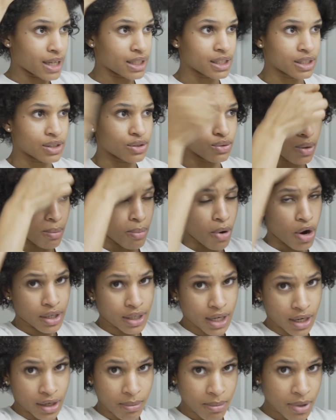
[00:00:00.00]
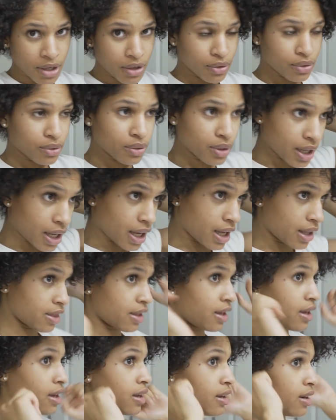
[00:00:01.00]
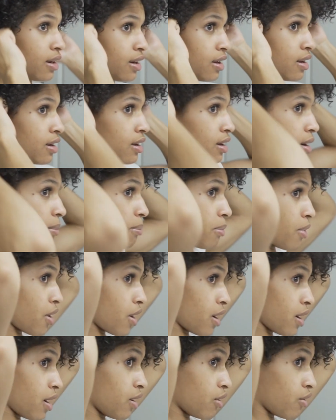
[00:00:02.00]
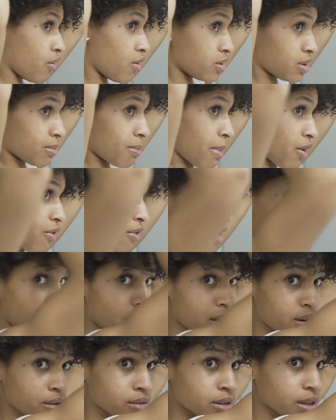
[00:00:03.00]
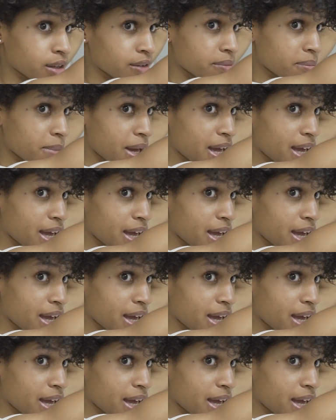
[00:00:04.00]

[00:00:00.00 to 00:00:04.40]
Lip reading: just do a part down the middle and then a part across my crown of my